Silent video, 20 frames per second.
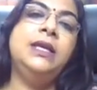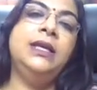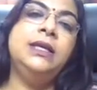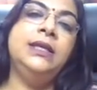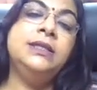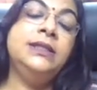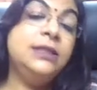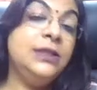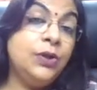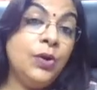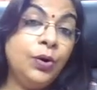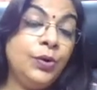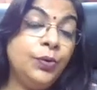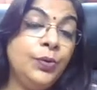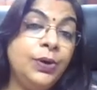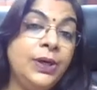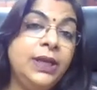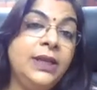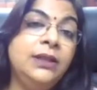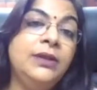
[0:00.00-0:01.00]
is not
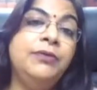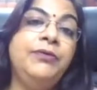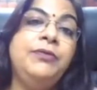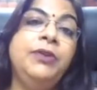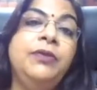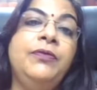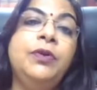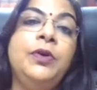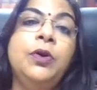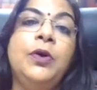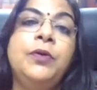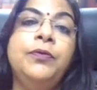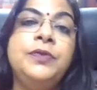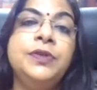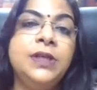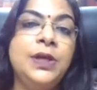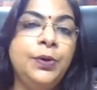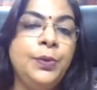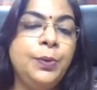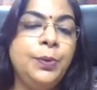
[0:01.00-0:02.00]
only in the favor of a
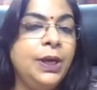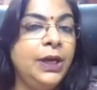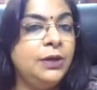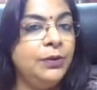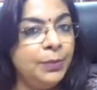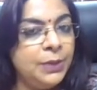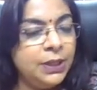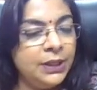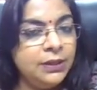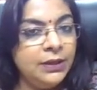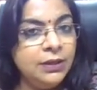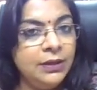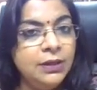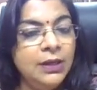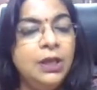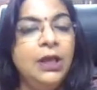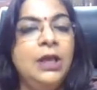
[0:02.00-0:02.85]
surrogate mother,